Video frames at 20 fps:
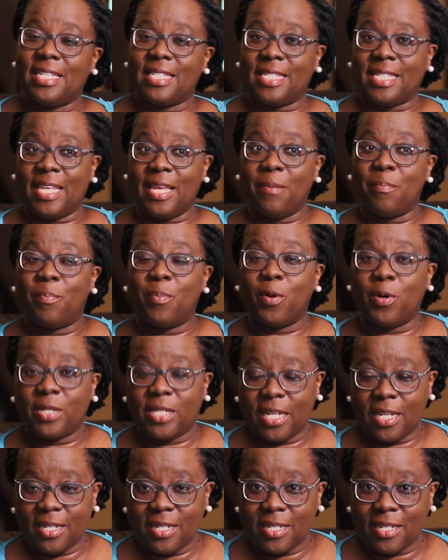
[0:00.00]
is
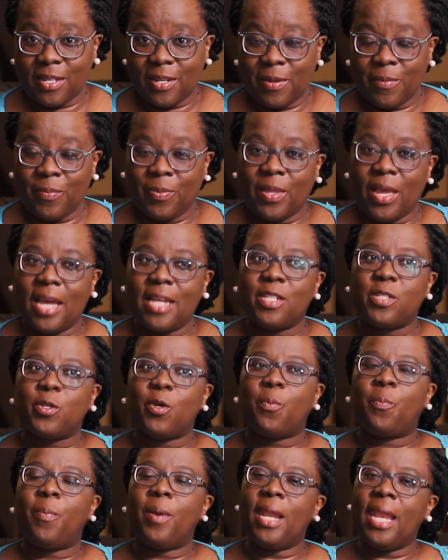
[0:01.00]
important. And
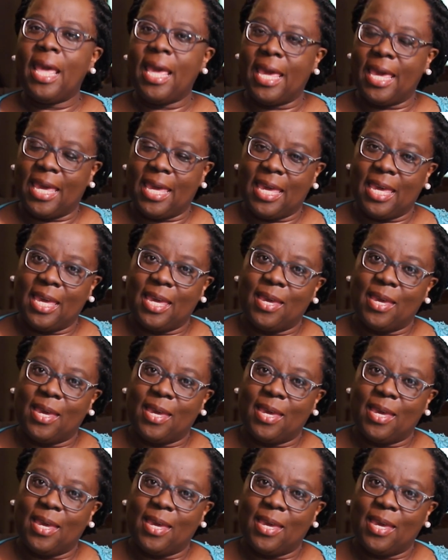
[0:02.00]
so play